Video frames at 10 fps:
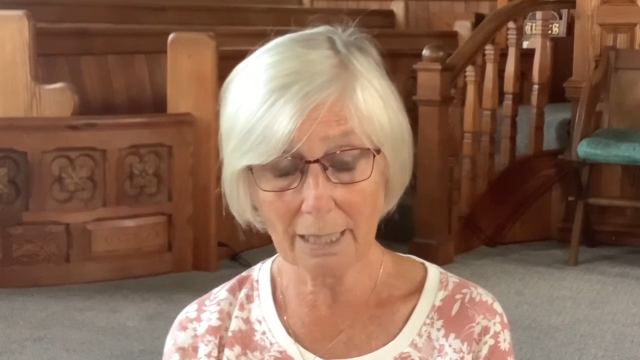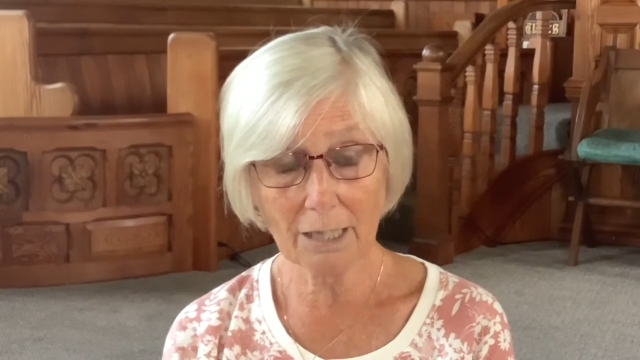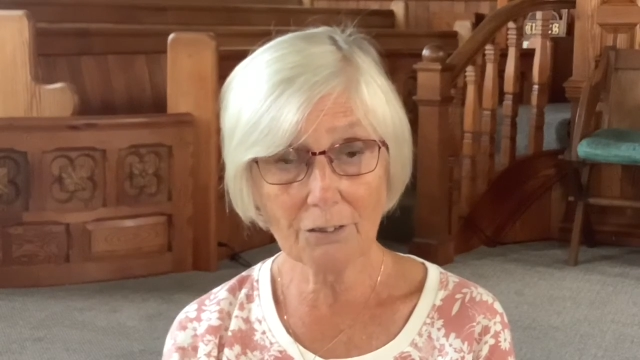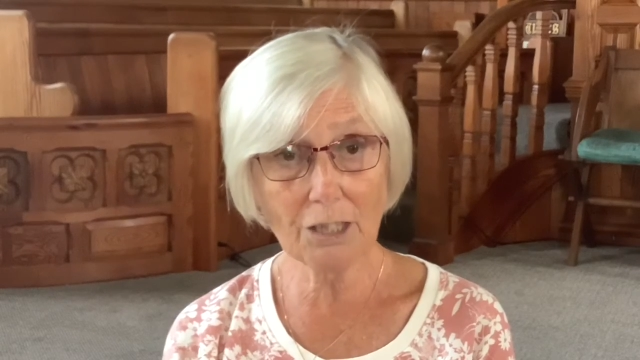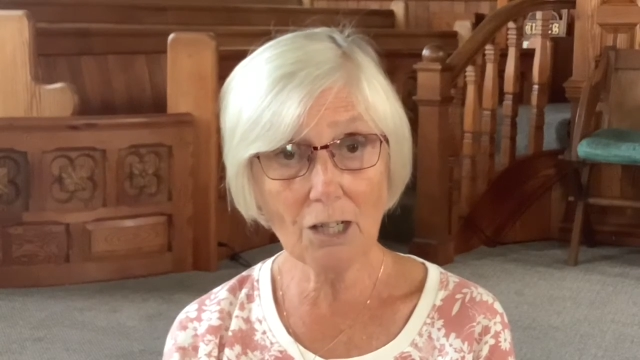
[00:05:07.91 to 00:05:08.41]

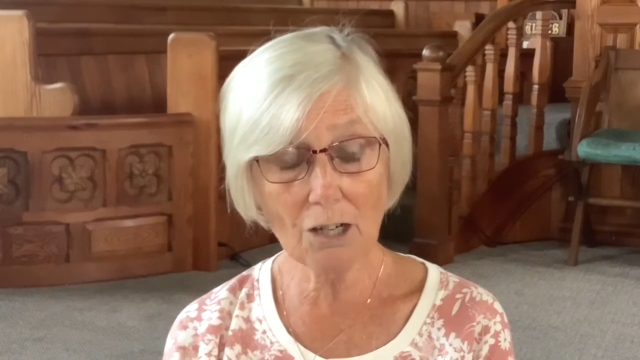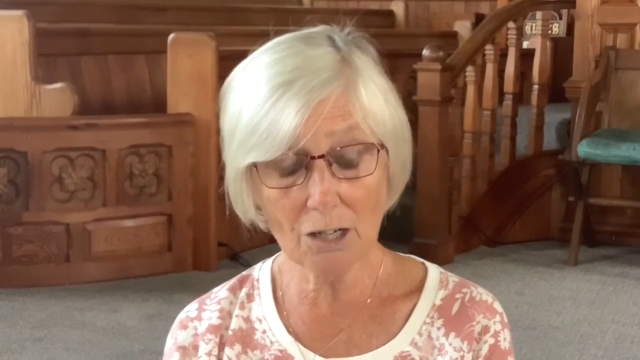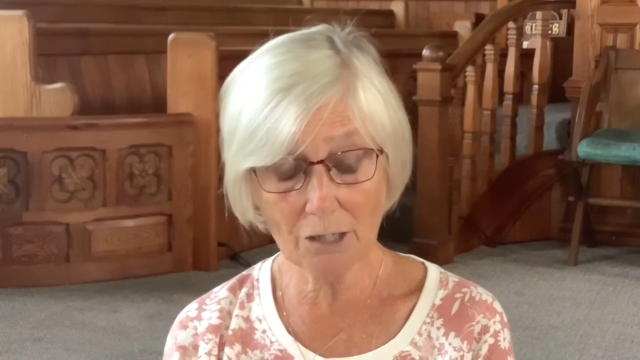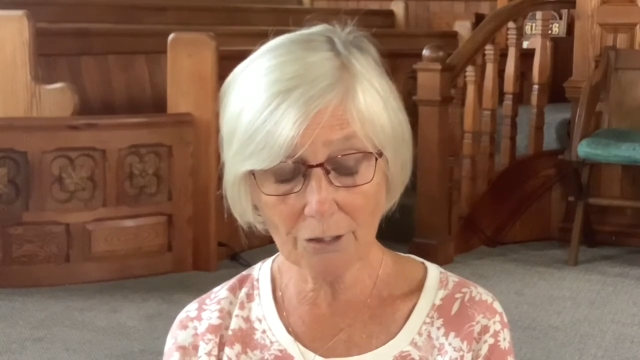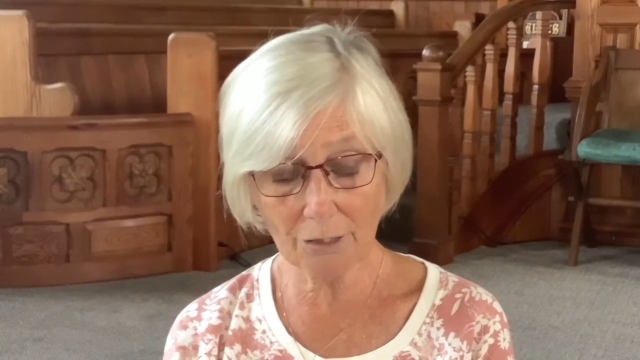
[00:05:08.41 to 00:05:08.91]
the
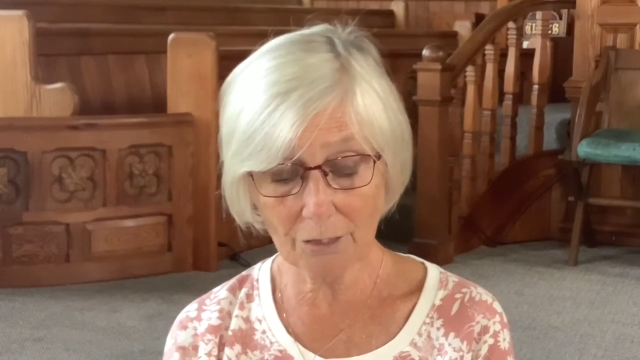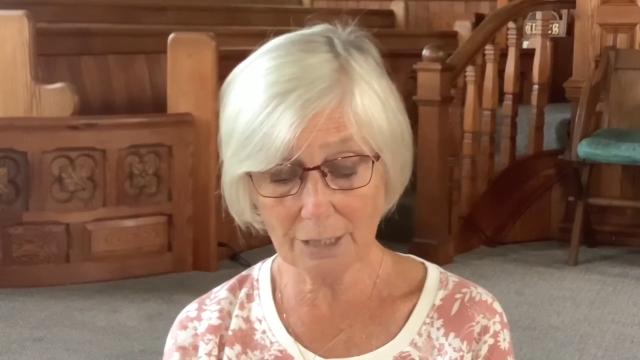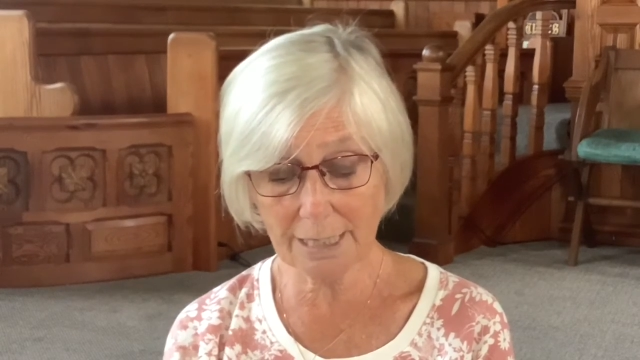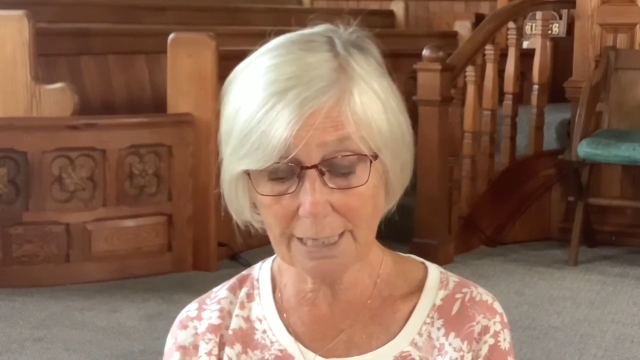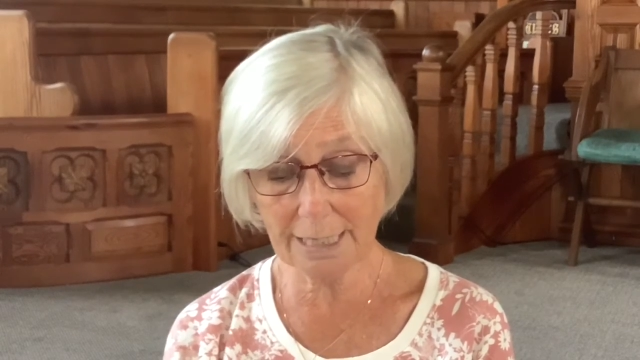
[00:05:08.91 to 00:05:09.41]
earth, the
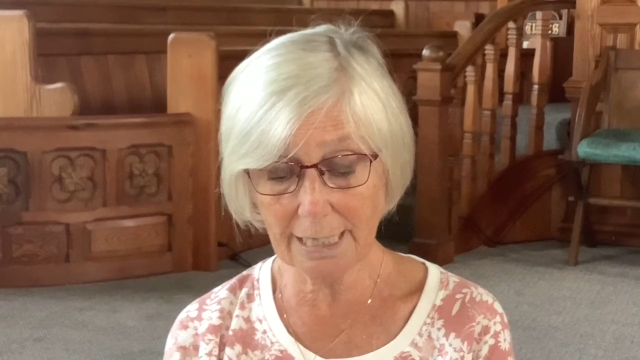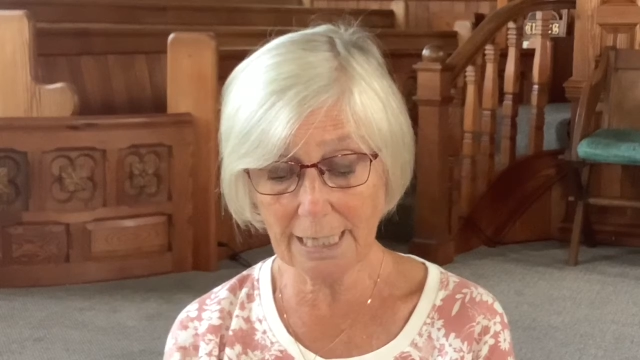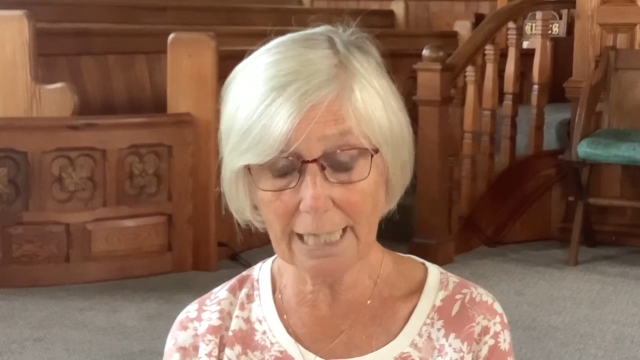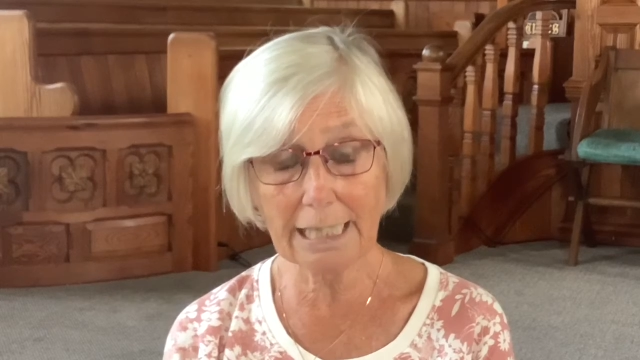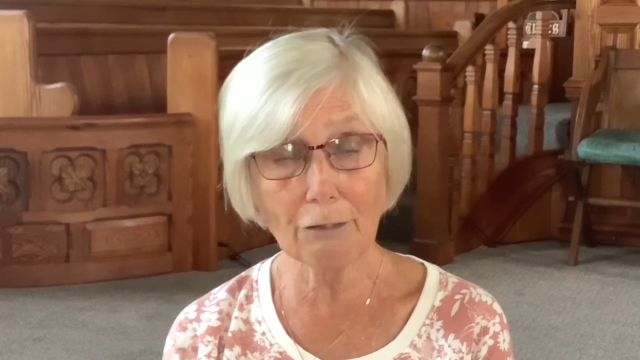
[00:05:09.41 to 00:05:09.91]
sea,
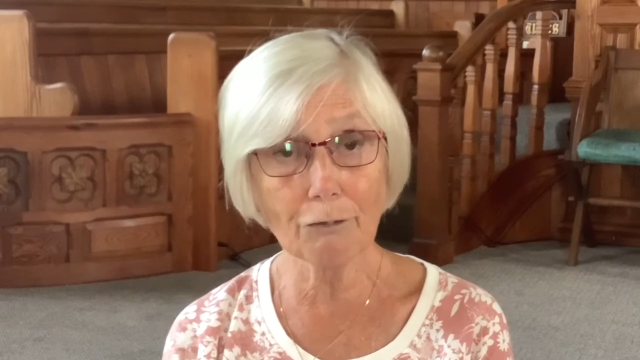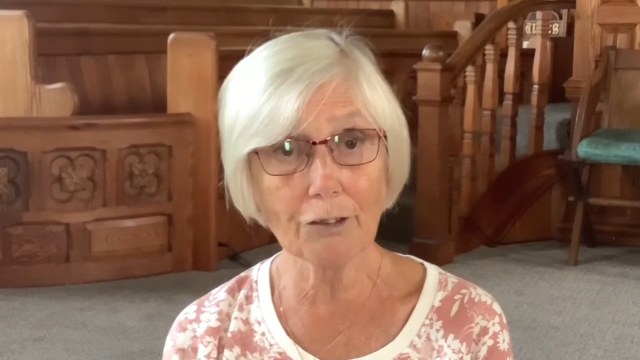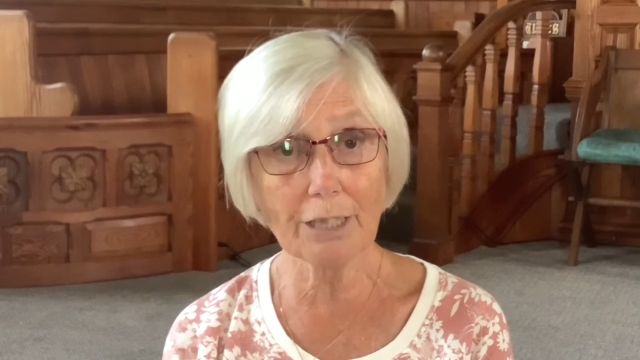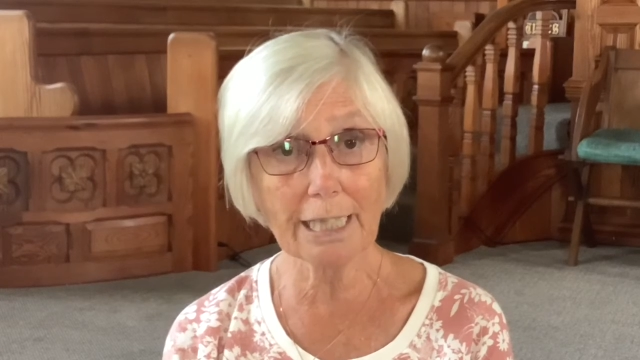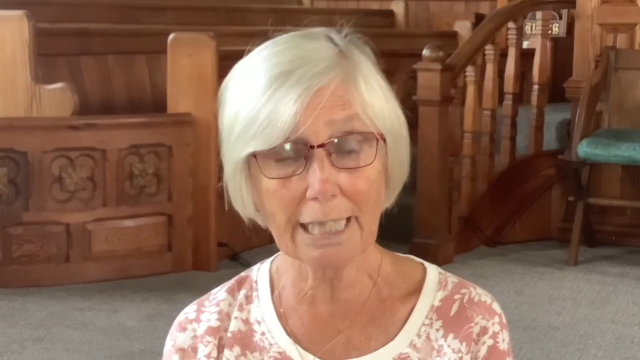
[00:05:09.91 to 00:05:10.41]
and
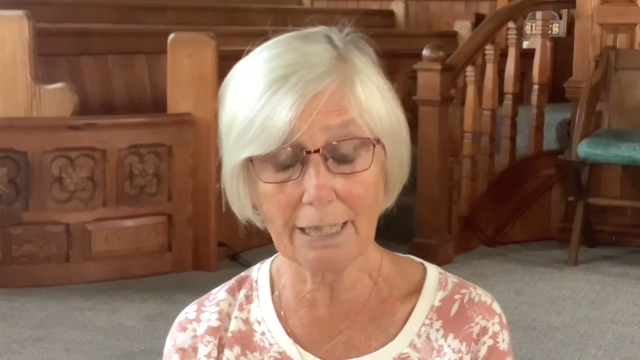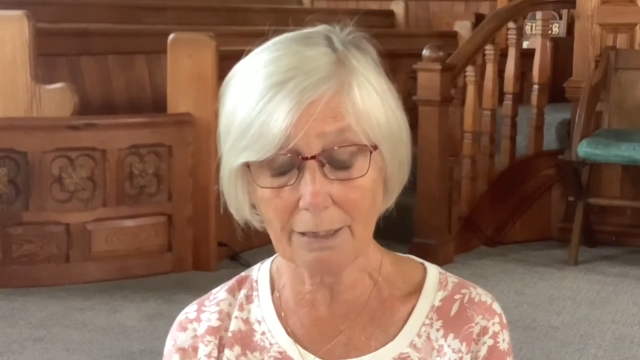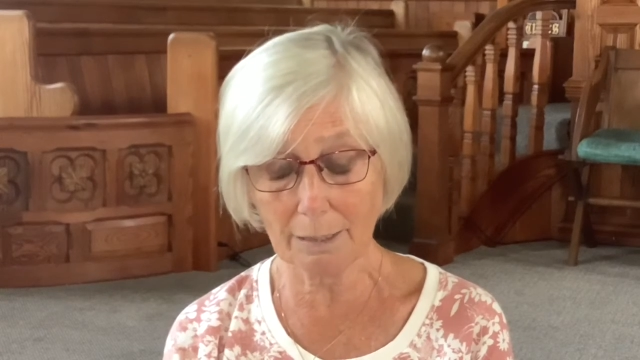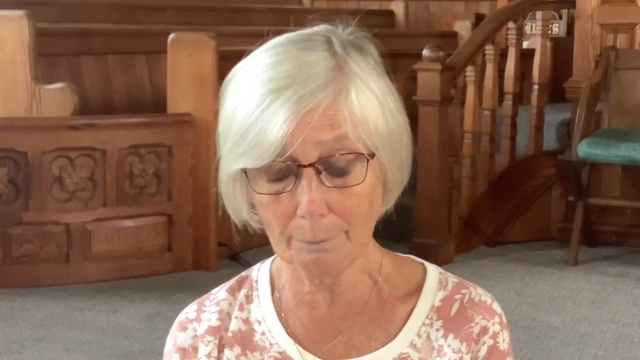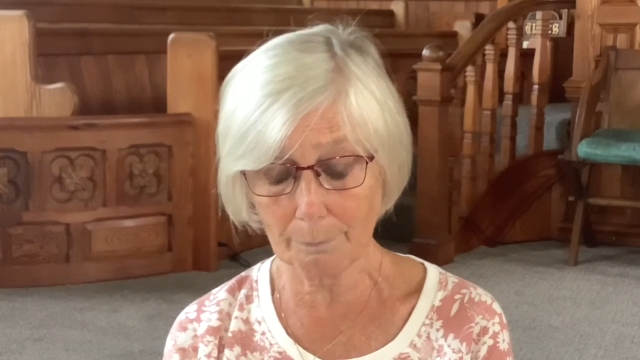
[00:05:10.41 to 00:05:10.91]
everything in
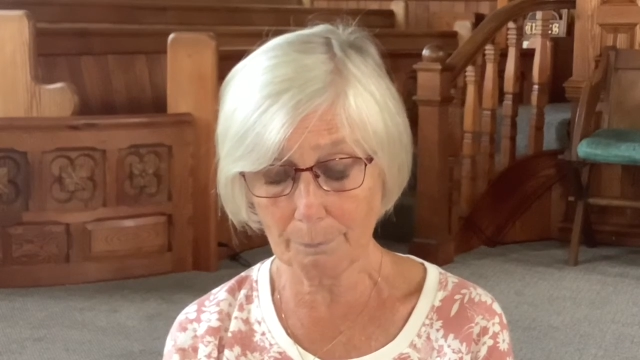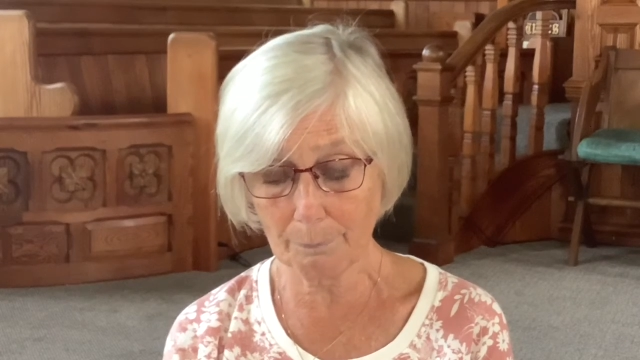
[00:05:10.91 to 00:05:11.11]
them?